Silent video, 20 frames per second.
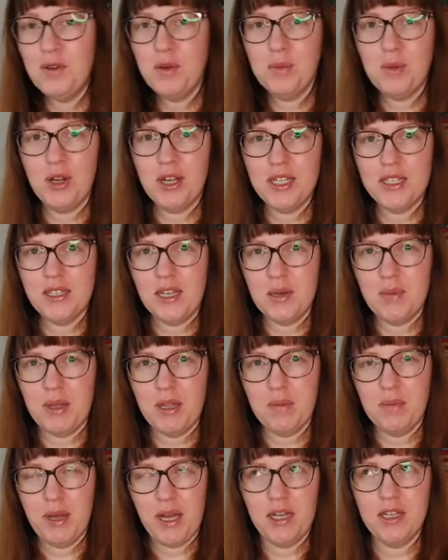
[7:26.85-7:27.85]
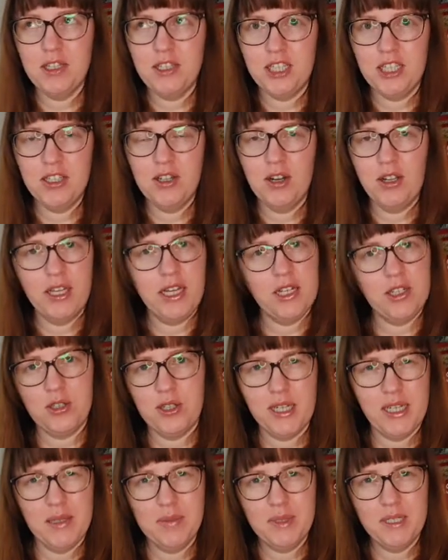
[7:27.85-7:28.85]
I'm more excited about the packaging or the actual
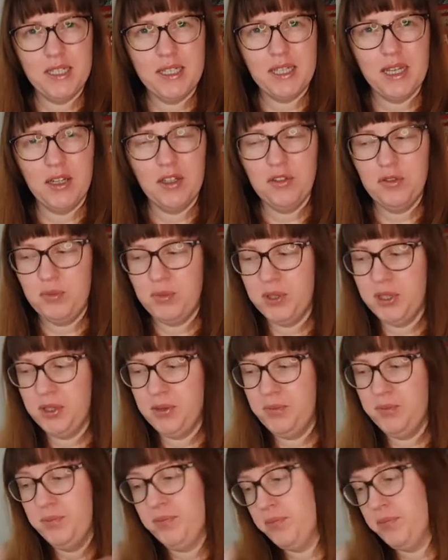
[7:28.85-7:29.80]
item itself, but